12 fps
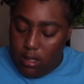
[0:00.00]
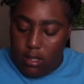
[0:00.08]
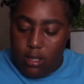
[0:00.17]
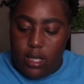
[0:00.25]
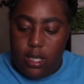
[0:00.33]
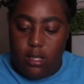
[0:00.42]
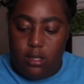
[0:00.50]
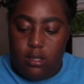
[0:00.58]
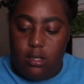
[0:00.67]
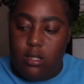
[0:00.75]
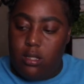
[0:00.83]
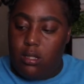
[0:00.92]
Okay, this
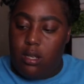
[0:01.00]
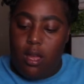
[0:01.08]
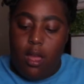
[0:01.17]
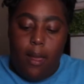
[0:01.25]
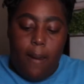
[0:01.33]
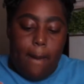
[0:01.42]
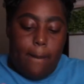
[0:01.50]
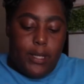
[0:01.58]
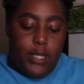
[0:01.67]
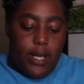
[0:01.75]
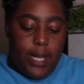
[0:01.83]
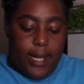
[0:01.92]
is just
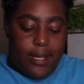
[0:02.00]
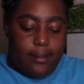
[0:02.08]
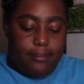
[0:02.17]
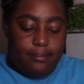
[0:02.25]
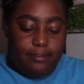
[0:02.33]
so yeah.